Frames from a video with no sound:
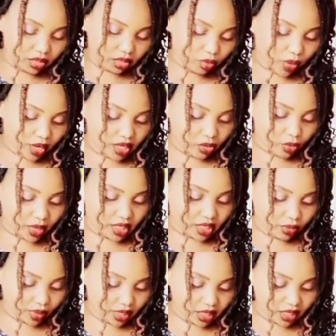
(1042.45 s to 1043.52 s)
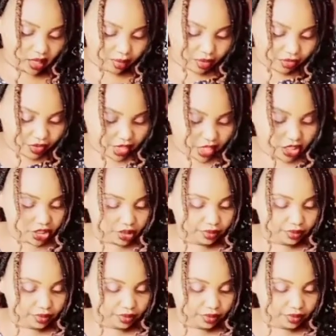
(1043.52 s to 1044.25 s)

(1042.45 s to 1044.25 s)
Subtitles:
wait, let me finish.